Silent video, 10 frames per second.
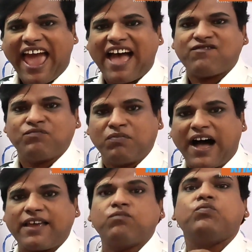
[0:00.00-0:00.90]
have
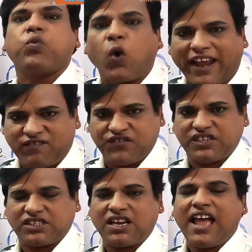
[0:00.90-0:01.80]
my
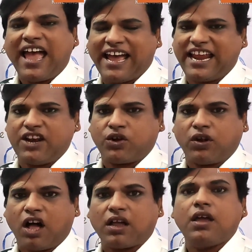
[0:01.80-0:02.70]
breakfast at 8
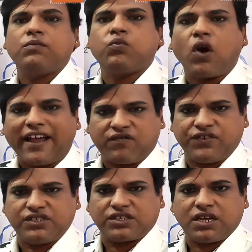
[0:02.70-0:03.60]
o'clock.
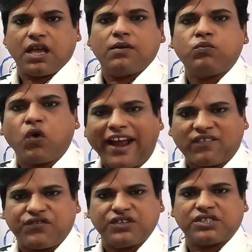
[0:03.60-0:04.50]
Breakfast,
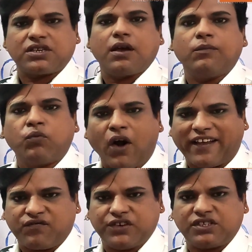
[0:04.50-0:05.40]
breakfast,
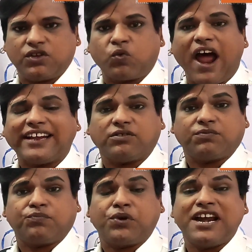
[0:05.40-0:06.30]
breakfast. The
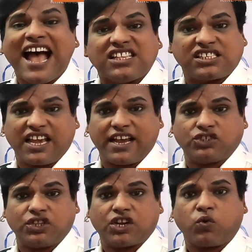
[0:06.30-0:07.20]
right
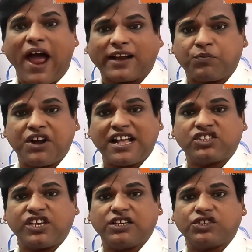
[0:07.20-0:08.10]
pronunciation, the correct
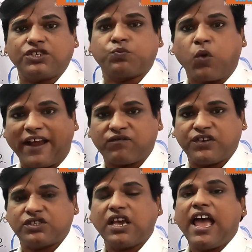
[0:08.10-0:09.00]
pronunciation is
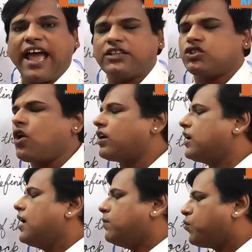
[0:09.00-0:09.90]
breakfast. It's
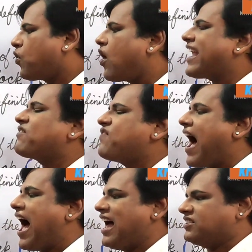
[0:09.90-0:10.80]
not
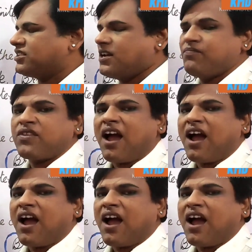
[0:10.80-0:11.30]
breakfast.